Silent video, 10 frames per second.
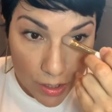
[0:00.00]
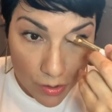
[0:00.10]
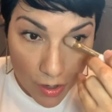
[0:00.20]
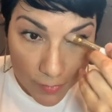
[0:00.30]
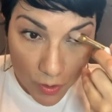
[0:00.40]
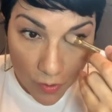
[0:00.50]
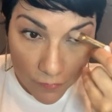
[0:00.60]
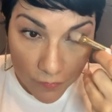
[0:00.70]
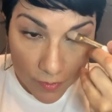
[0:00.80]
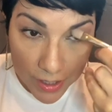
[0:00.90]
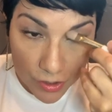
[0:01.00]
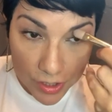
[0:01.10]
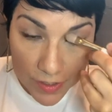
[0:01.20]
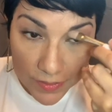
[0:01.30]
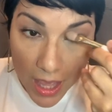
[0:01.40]
I'm going from underneath the
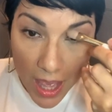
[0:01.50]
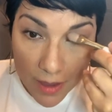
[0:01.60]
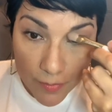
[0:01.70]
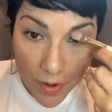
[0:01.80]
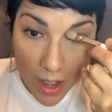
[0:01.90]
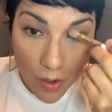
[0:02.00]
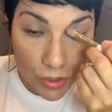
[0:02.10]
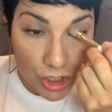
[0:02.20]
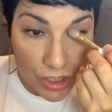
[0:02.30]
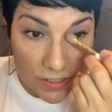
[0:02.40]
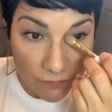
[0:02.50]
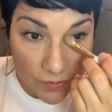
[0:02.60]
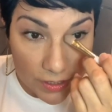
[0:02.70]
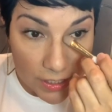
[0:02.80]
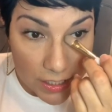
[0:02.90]
eyebrow, just filling
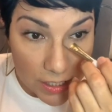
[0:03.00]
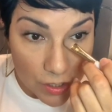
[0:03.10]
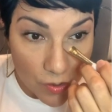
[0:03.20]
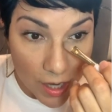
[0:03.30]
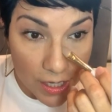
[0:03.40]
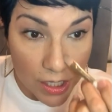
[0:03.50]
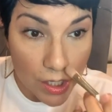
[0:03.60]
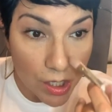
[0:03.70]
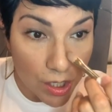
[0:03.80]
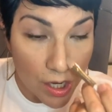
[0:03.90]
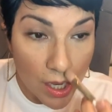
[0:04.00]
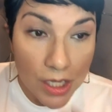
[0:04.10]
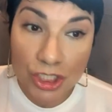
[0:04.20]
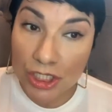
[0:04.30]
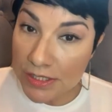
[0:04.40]
it in right here, just
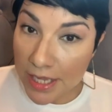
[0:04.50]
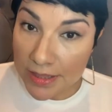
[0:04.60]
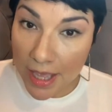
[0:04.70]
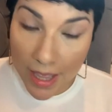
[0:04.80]
like that.